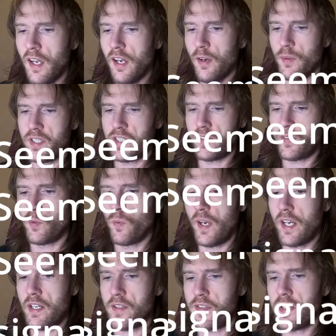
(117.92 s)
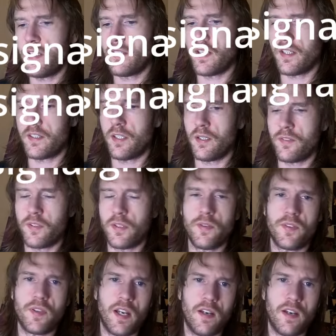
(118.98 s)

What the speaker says: which is a weird thing that they also used to have